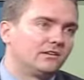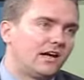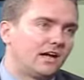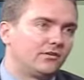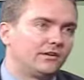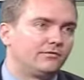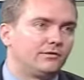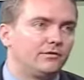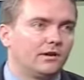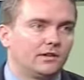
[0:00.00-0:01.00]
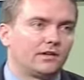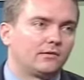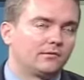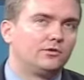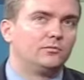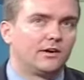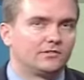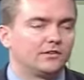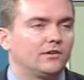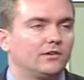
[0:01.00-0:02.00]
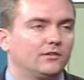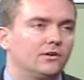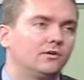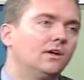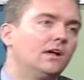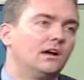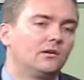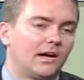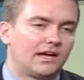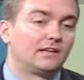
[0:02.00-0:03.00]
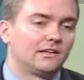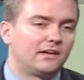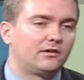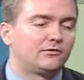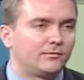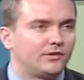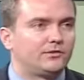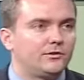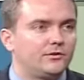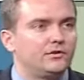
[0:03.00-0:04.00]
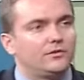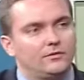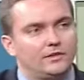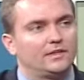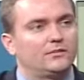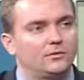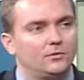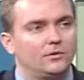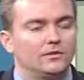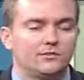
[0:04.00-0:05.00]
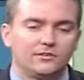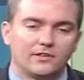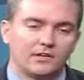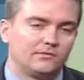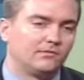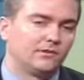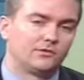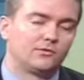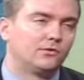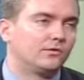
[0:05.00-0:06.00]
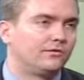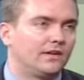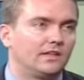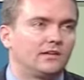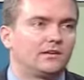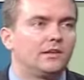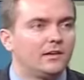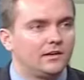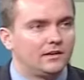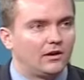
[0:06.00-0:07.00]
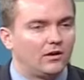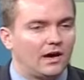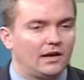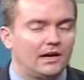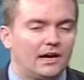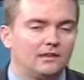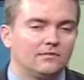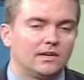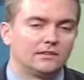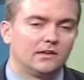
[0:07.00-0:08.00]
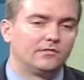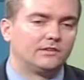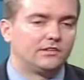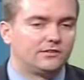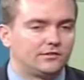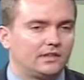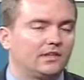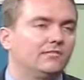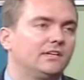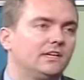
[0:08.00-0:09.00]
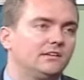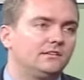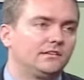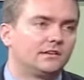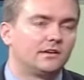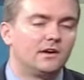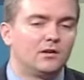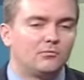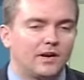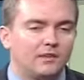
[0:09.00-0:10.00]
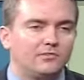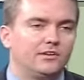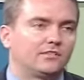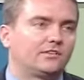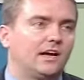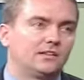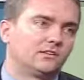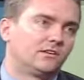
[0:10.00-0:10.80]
lottery a few, uh, like a, two months ago, and so I got a letter from a student who's in a school, and she's like, the school is failing. You know, I, I, I love the teachers, I love the kids here, but I'm just not